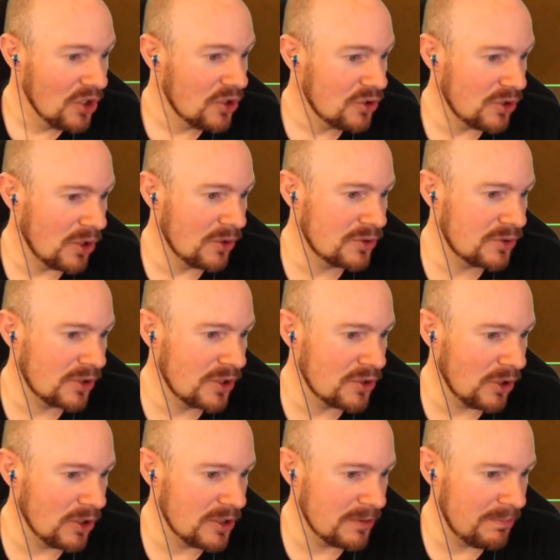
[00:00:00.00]
Drone
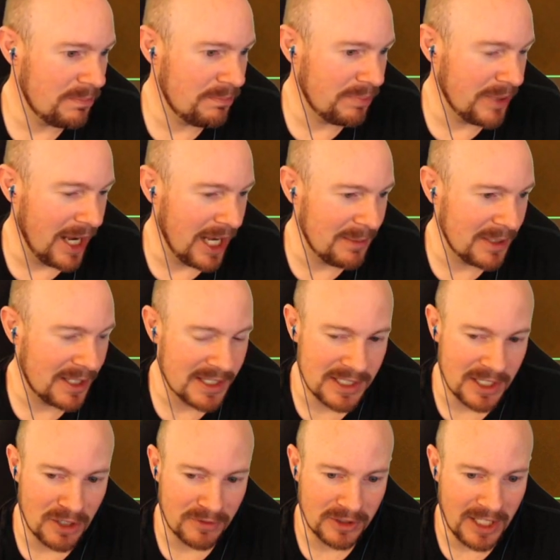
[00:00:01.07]
control is a pain because
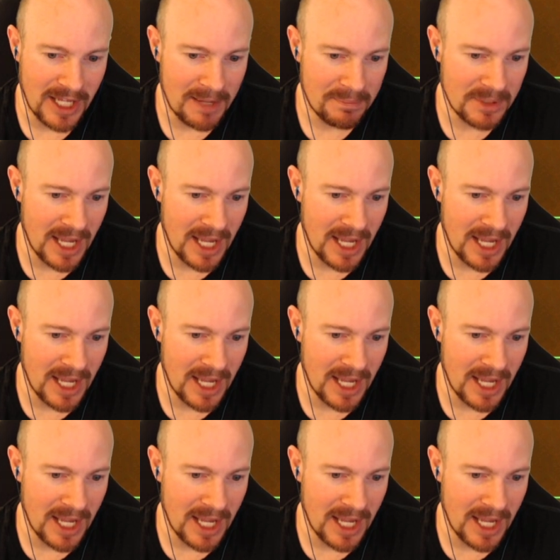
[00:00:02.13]
they overlap.